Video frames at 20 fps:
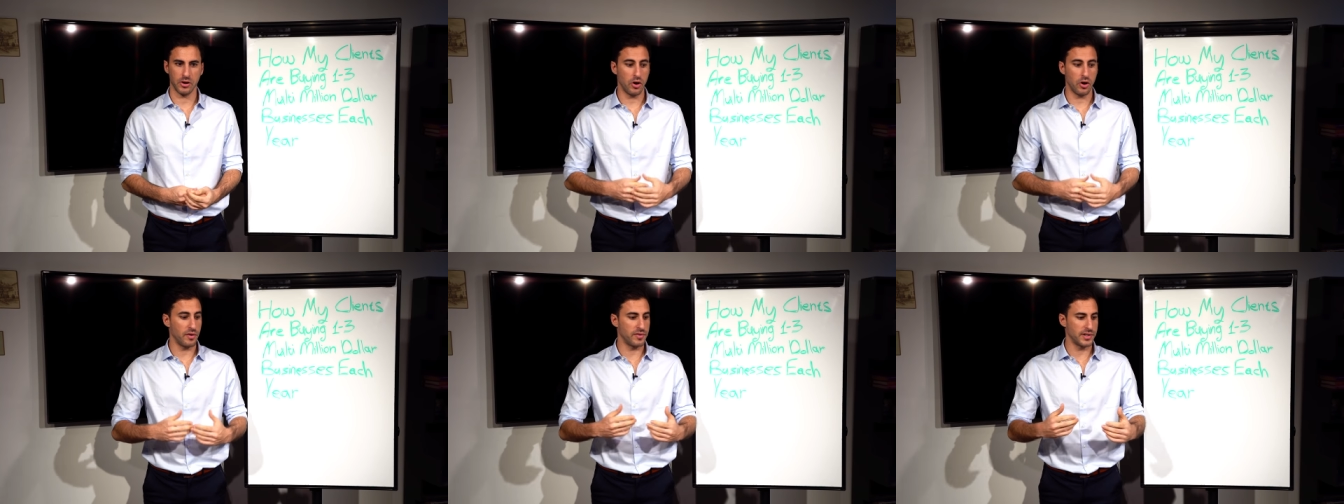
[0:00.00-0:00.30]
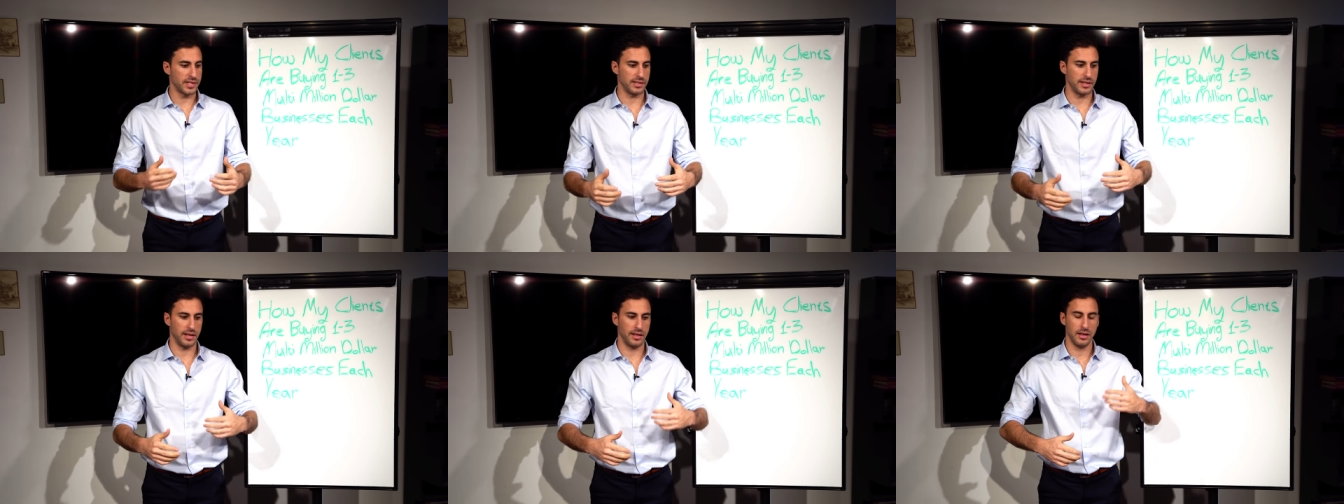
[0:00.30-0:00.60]

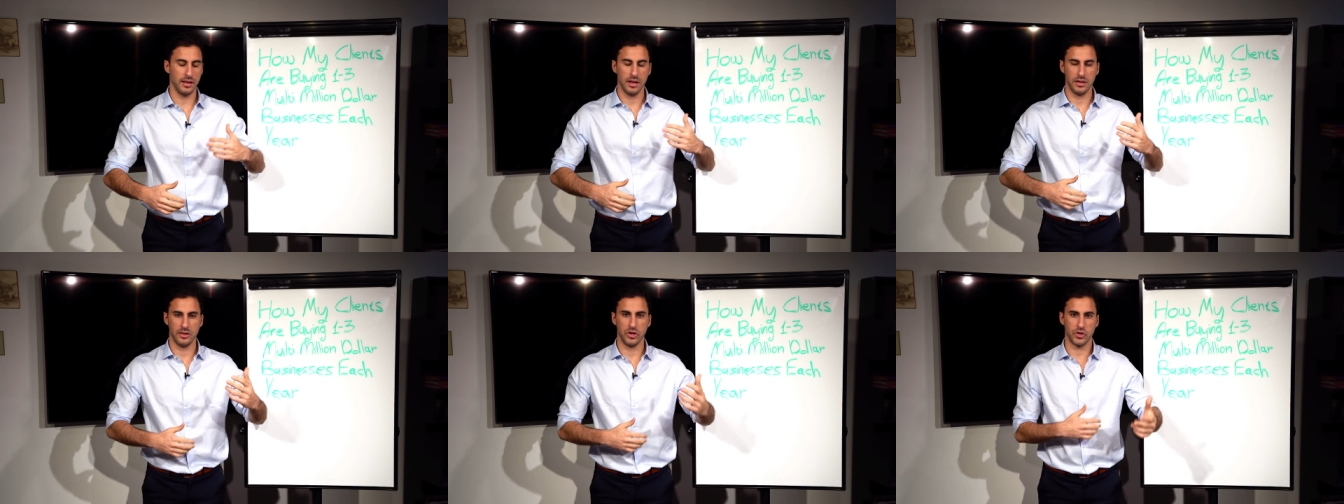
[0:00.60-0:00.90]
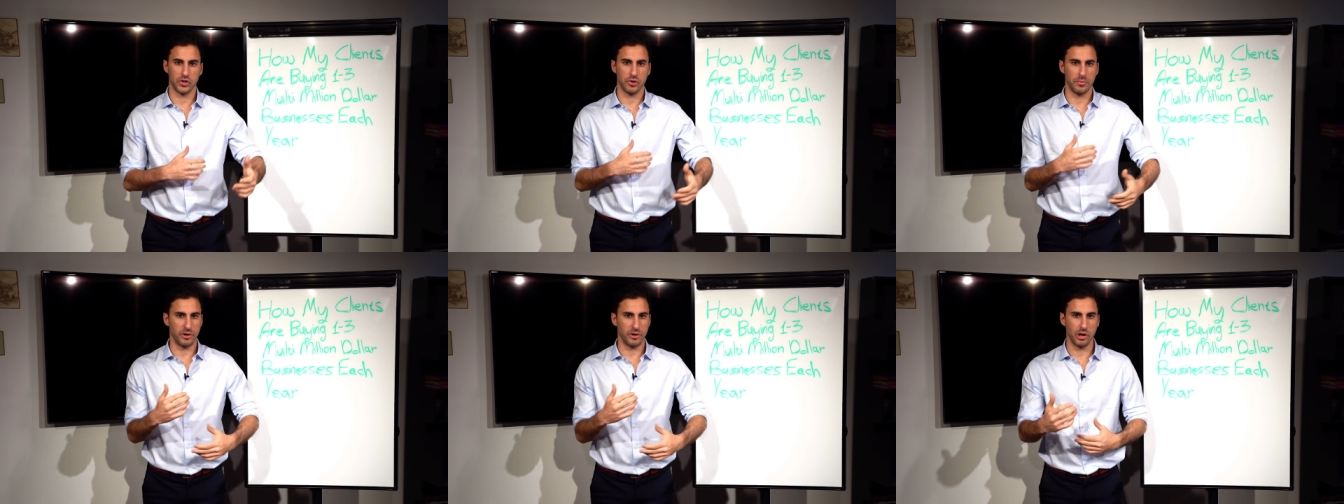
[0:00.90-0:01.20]
Obviously,
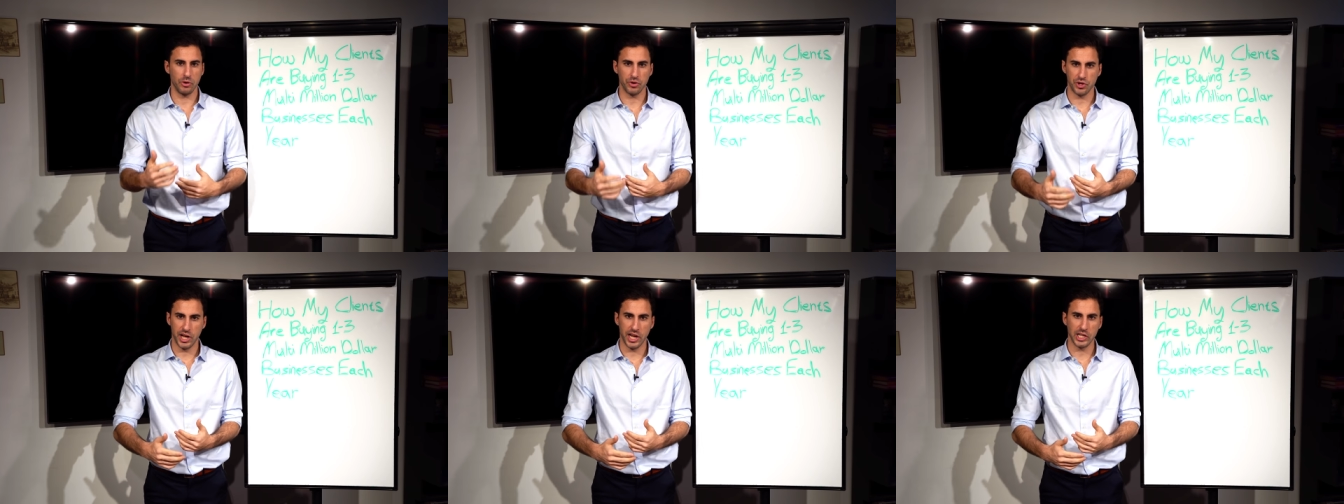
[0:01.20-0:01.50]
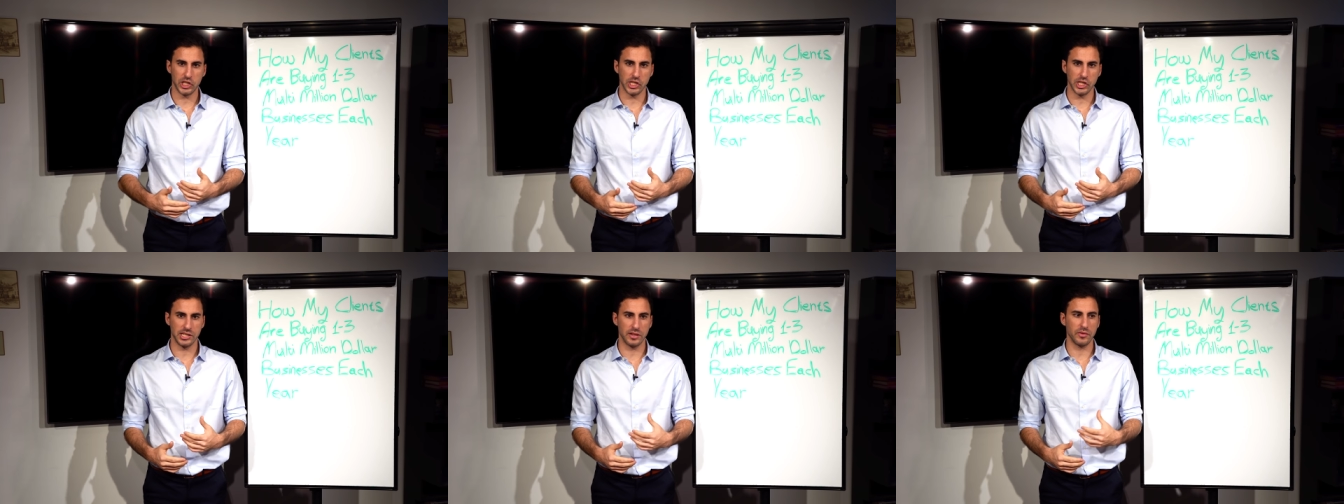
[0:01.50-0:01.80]
there's some
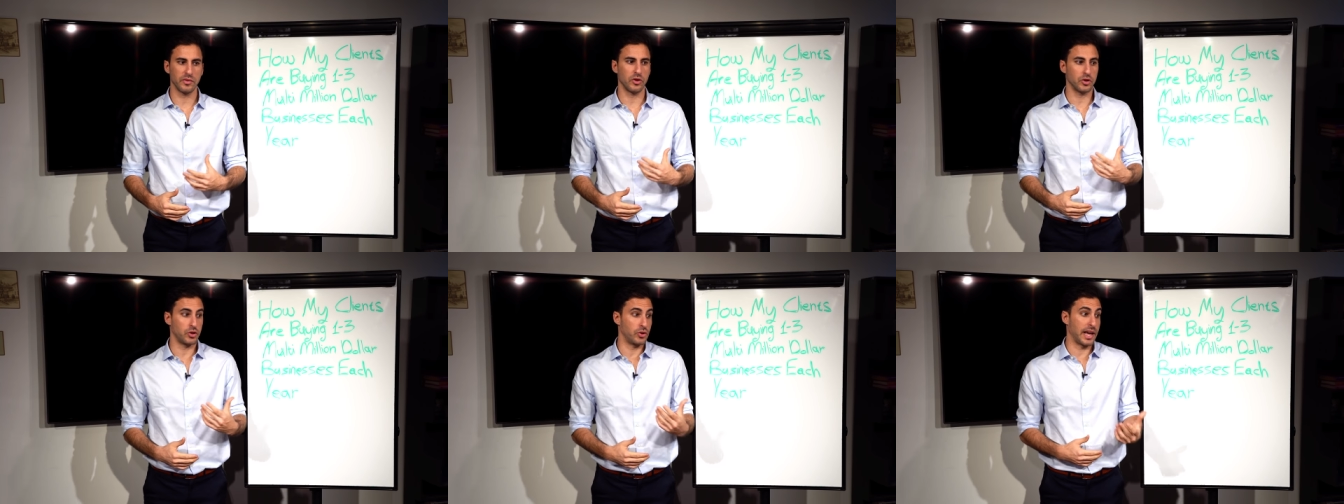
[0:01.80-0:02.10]
negotiations involved.